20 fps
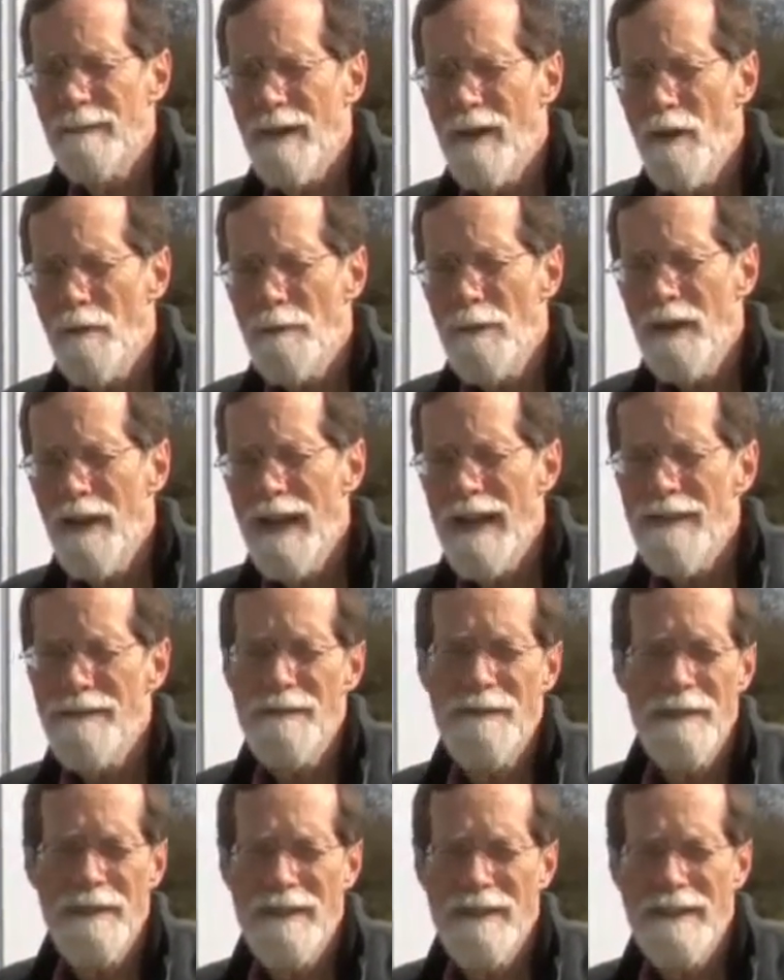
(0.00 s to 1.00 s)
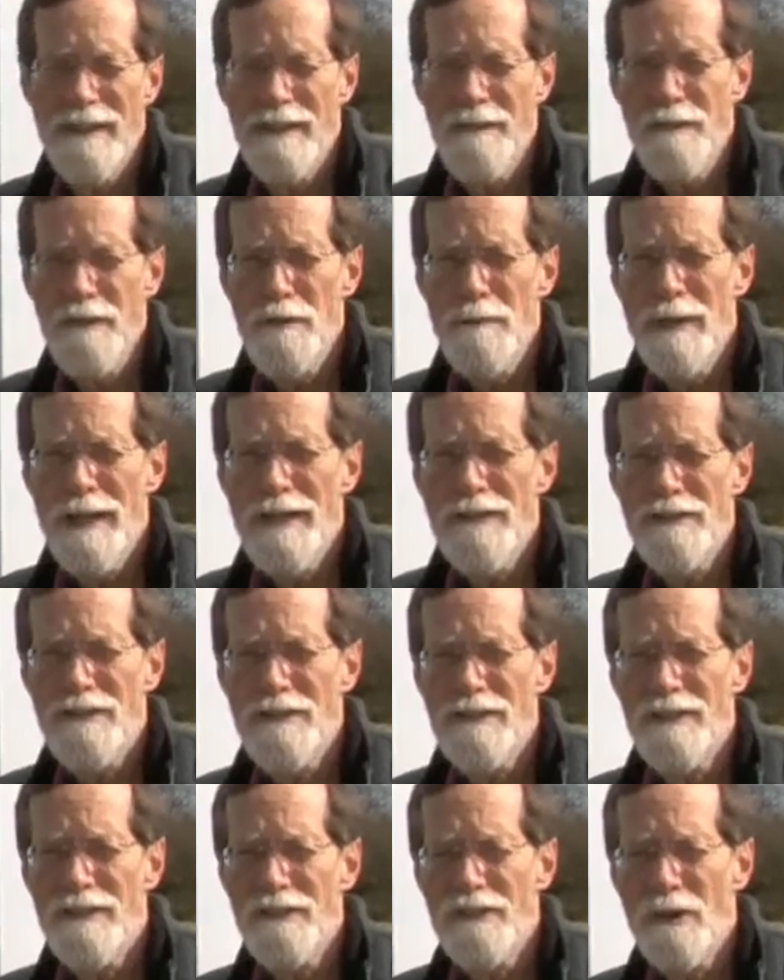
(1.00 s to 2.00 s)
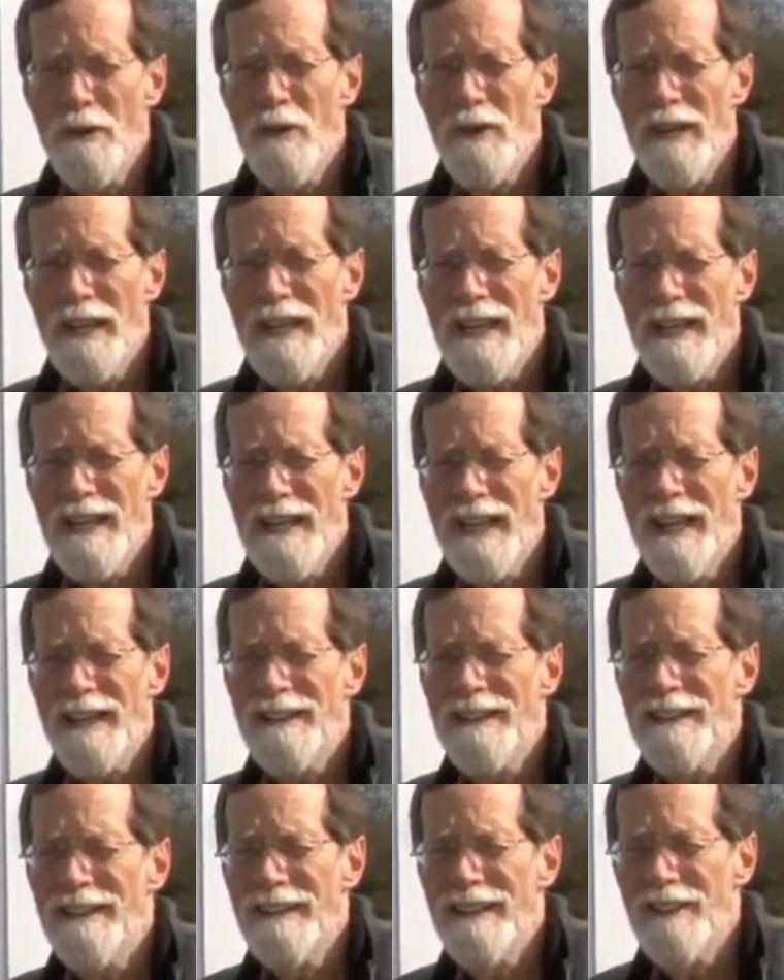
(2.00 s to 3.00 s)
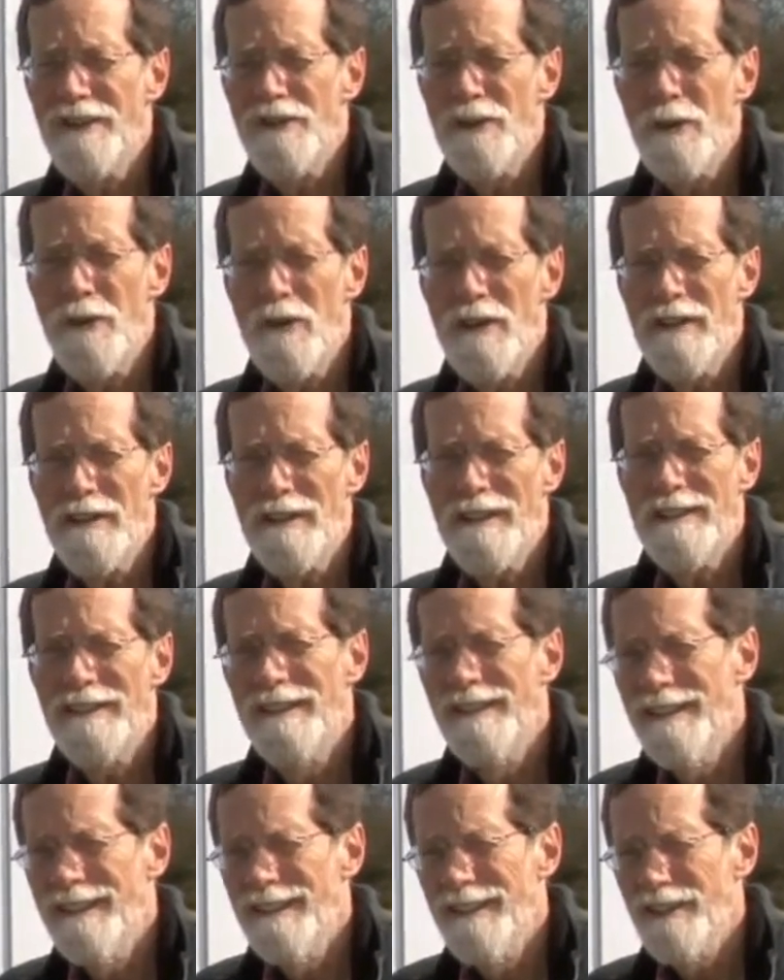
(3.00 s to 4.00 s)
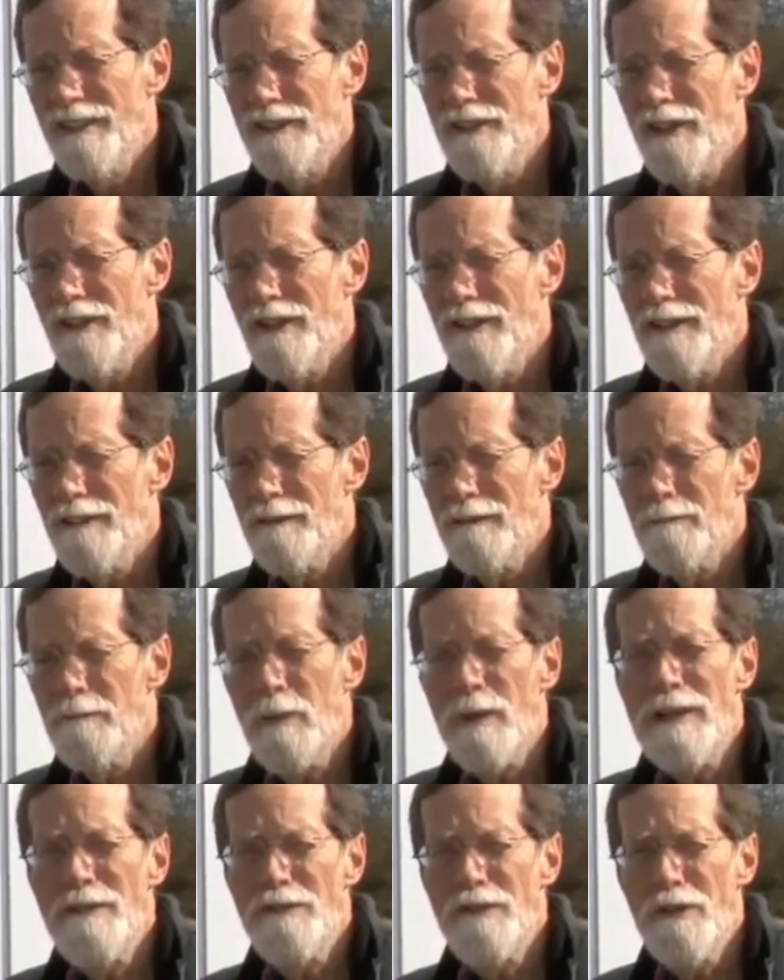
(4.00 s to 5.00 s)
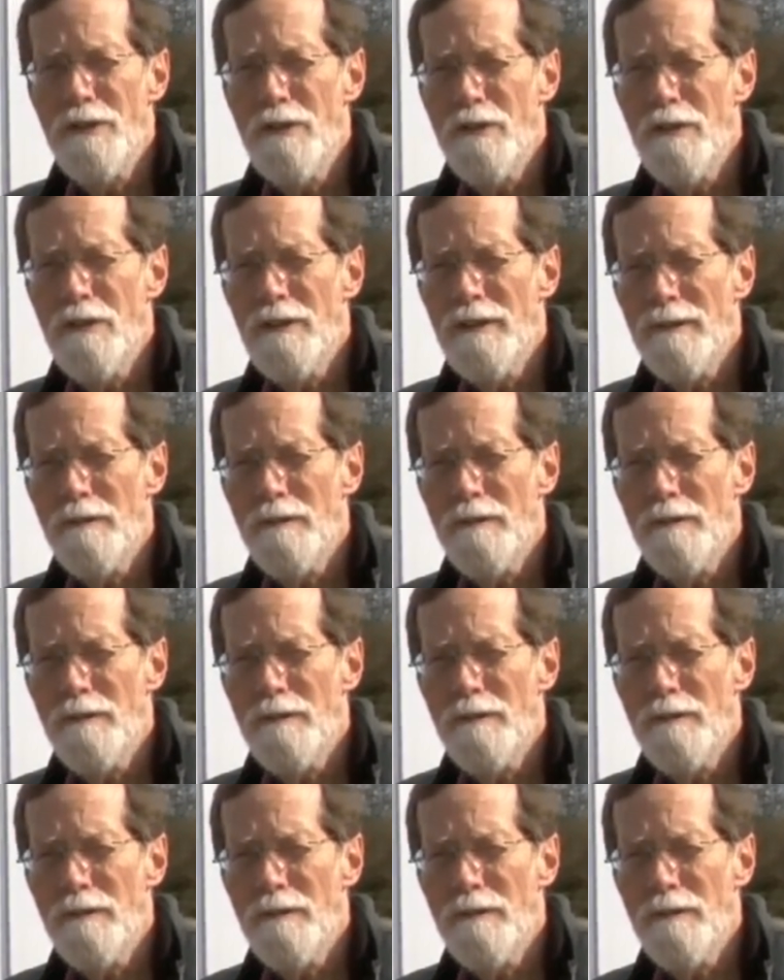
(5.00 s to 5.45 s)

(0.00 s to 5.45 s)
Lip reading: hope you have a few minutes to join in and enjoy the brief tour.